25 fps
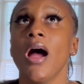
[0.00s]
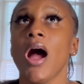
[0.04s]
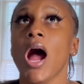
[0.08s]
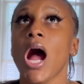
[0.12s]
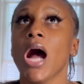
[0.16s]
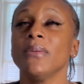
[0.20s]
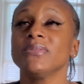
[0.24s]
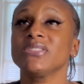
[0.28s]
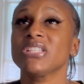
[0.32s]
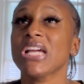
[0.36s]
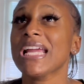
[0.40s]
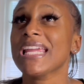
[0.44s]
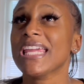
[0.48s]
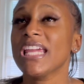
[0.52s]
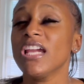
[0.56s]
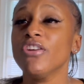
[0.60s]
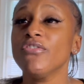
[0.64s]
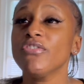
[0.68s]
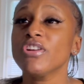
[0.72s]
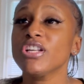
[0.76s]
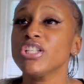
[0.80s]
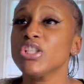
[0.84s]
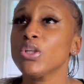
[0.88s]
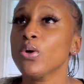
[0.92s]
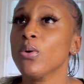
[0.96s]
Um, so I can't
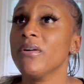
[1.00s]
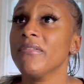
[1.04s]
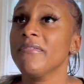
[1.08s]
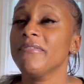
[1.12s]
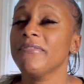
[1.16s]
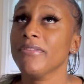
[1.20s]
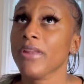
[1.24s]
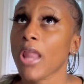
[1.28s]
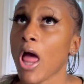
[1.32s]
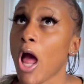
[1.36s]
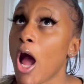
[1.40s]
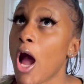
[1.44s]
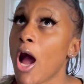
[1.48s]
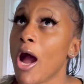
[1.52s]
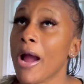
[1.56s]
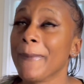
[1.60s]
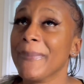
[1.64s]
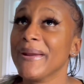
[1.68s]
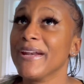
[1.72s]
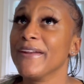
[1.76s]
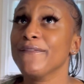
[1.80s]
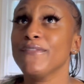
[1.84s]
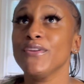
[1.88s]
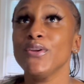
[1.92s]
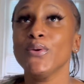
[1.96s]
really do a vlog,
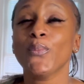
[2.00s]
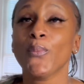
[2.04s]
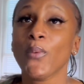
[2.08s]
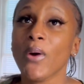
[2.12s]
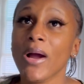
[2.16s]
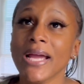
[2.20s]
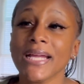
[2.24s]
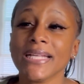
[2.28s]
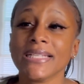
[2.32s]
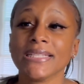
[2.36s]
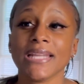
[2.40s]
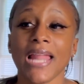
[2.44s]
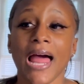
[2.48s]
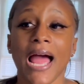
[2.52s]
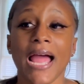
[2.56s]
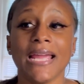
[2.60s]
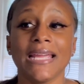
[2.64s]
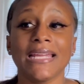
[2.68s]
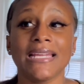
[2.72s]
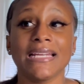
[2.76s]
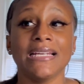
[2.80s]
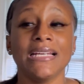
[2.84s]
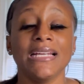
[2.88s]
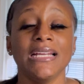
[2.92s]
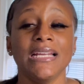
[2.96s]
but if you want
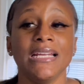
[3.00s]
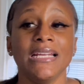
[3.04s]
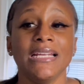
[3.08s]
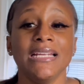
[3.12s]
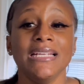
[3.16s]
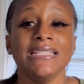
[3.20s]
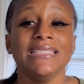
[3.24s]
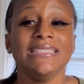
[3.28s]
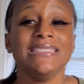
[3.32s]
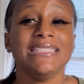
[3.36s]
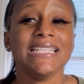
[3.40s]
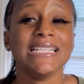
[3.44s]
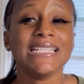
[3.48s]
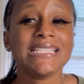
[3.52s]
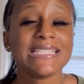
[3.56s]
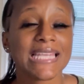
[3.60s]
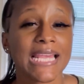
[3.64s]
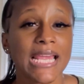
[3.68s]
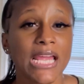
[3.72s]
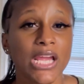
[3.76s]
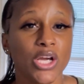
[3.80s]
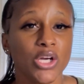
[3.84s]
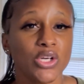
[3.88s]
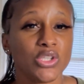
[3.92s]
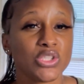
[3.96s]
like
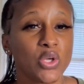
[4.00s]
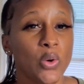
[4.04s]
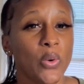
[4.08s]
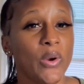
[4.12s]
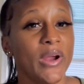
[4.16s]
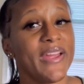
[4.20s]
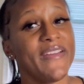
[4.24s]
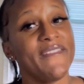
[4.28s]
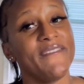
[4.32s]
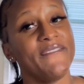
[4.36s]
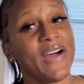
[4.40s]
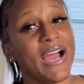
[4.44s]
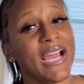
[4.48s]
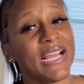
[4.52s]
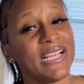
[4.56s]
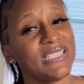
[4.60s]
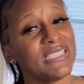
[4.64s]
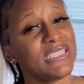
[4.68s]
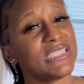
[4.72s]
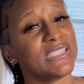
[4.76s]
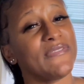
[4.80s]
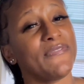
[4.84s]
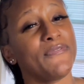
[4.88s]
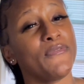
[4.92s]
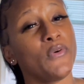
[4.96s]
details or
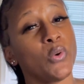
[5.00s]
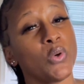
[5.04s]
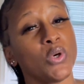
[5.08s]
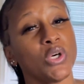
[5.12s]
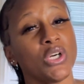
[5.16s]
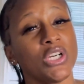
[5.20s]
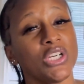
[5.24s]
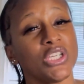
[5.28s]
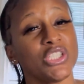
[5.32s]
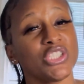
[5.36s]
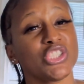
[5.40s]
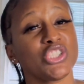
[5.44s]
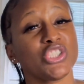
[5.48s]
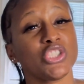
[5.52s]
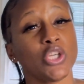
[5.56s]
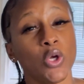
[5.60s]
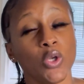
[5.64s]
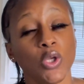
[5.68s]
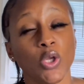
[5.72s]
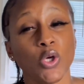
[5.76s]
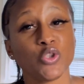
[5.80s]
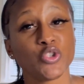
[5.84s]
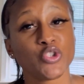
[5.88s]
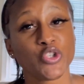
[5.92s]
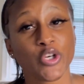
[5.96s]
advice for
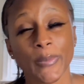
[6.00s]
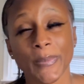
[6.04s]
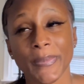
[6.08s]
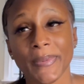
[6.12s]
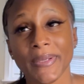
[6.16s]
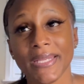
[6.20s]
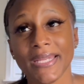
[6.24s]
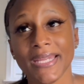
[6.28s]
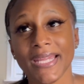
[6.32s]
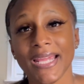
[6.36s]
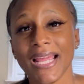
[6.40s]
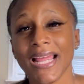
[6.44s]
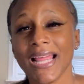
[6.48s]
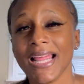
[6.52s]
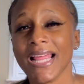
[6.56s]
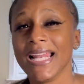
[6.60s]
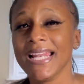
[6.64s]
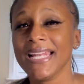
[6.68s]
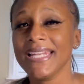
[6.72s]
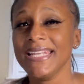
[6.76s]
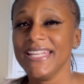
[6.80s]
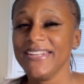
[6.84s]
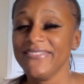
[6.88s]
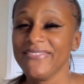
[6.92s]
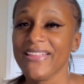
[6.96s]
solo tripping,
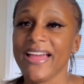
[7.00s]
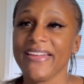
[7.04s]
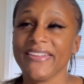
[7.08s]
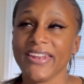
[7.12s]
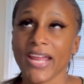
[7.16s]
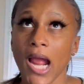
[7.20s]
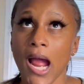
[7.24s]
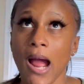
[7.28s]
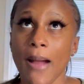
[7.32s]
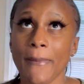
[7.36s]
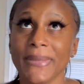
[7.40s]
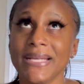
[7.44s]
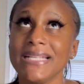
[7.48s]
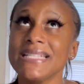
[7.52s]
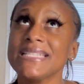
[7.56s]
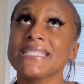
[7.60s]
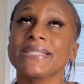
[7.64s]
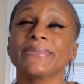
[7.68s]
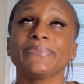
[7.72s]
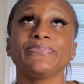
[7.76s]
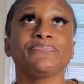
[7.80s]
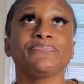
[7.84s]
leave that in the comments.